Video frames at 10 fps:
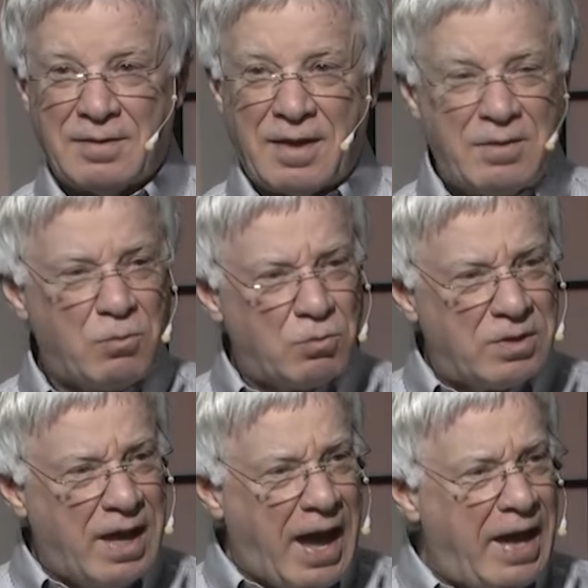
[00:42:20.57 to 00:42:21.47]
And
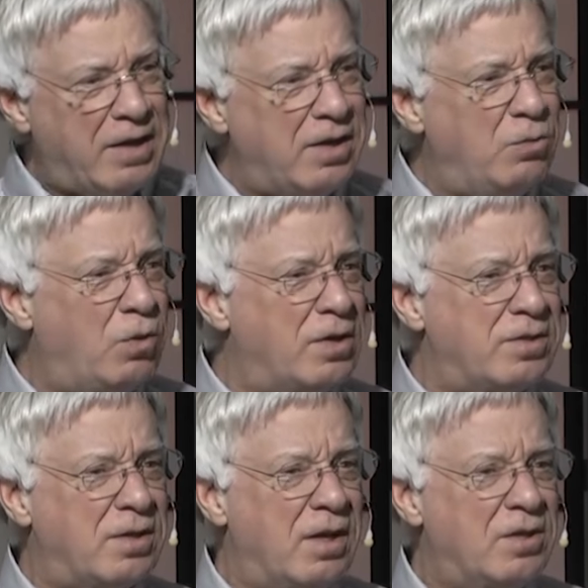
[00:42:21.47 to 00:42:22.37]
the agony
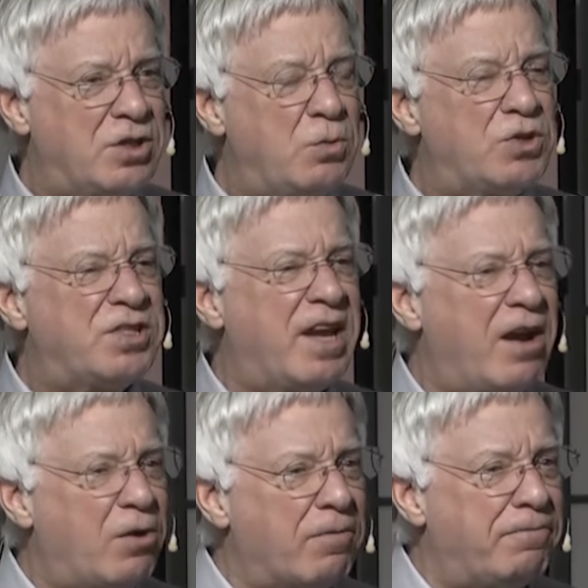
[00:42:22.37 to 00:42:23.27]
was she was
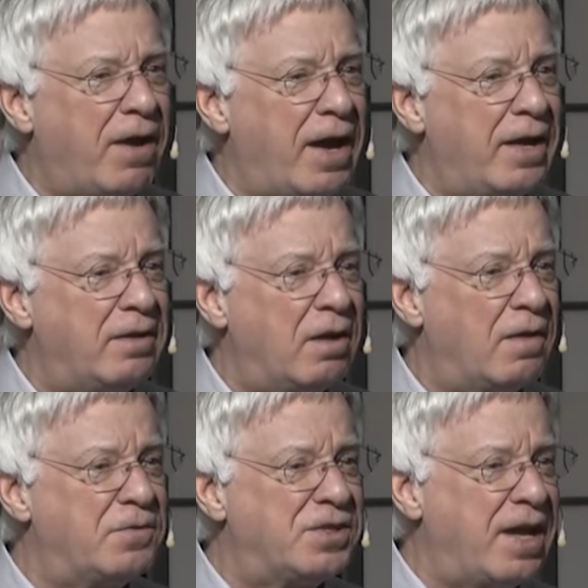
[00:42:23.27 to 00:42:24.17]
terrified
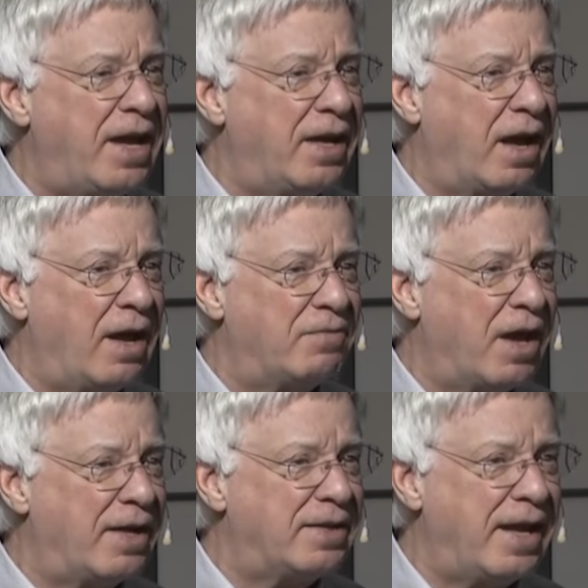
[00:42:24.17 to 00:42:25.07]
of saying, I've
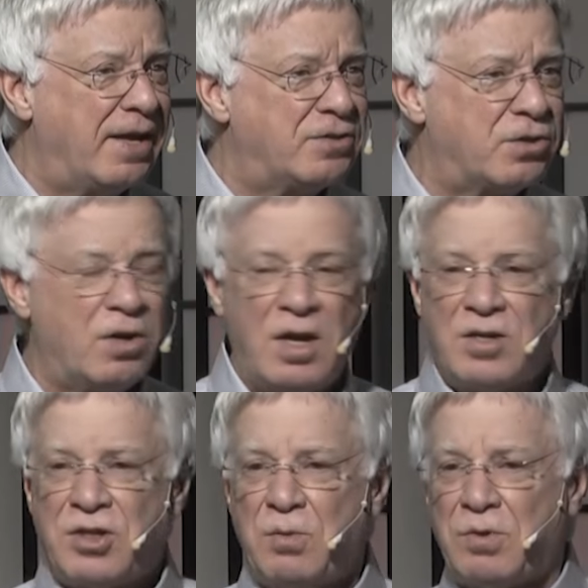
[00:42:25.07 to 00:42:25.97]
got cancer.
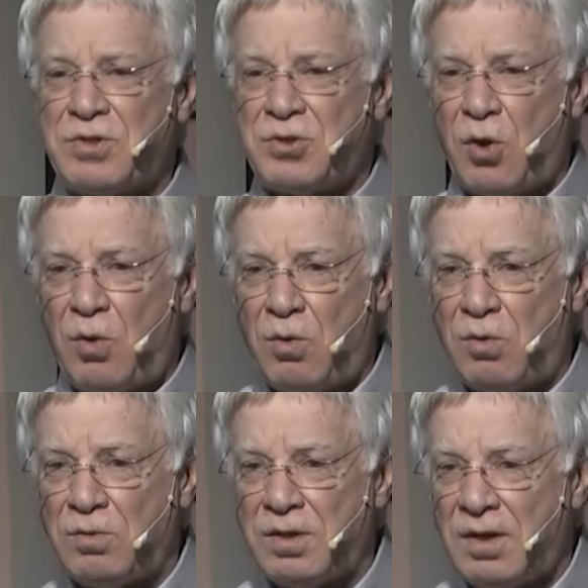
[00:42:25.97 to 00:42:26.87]
She was
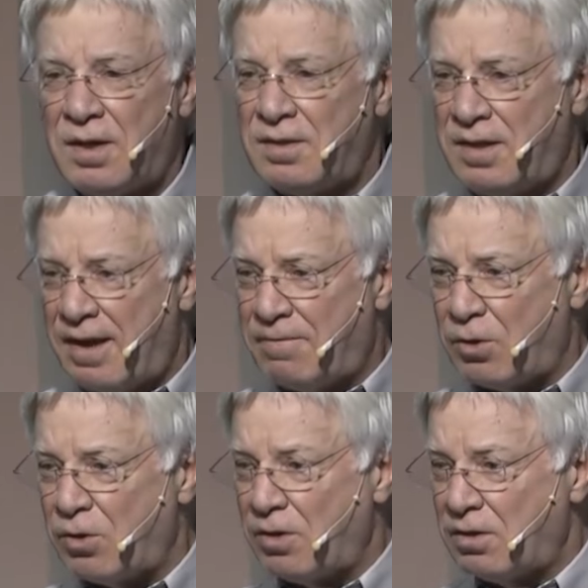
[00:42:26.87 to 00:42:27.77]
told,
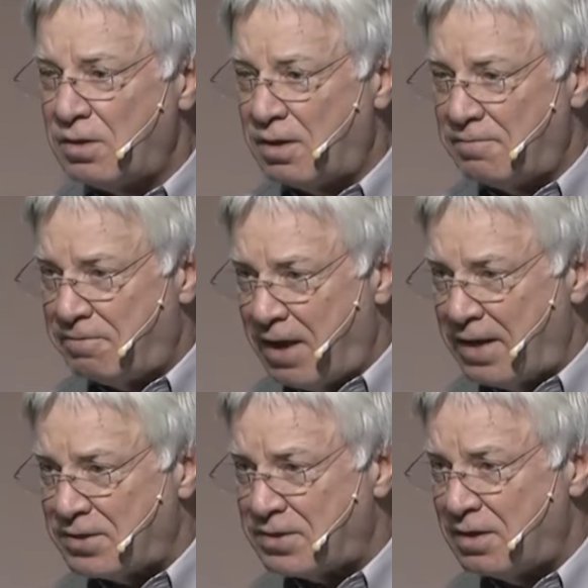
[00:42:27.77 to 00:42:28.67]
Never
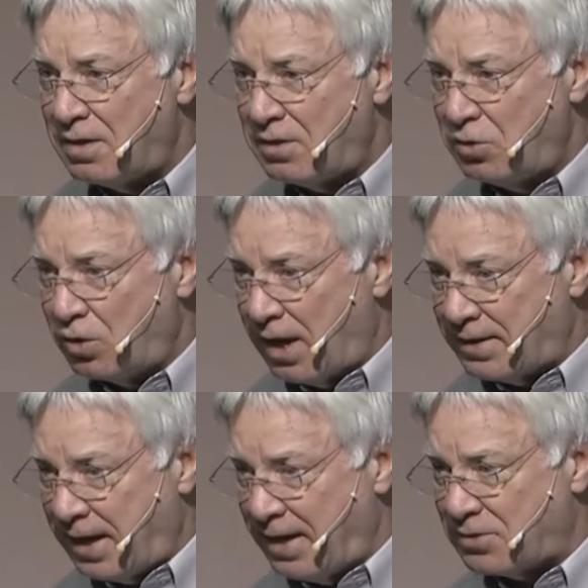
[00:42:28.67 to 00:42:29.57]
confess you
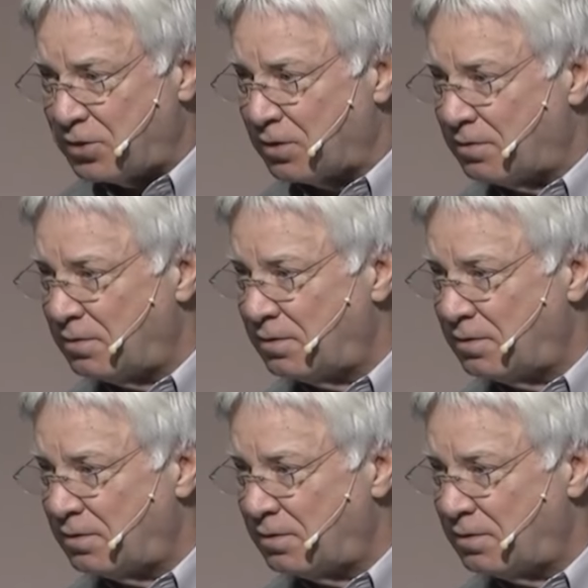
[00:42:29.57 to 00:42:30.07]
got cancer